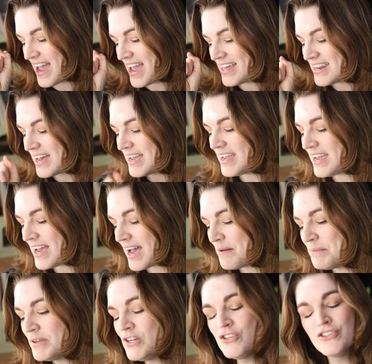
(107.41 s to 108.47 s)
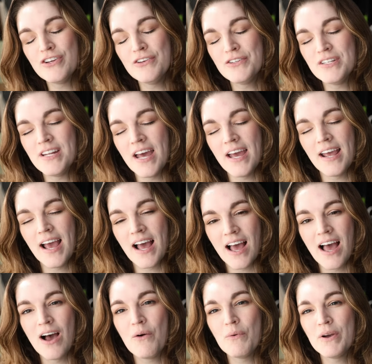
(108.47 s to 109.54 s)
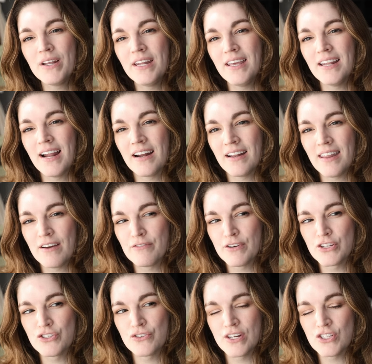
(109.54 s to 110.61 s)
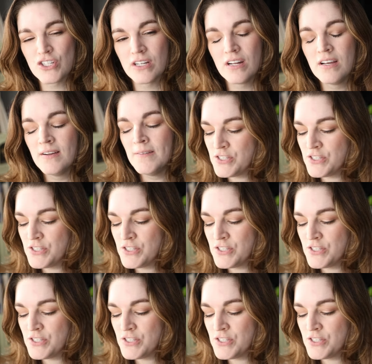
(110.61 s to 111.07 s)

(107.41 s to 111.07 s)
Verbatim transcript: And I, I'm gonna show you today how we're gonna get out of that frustration.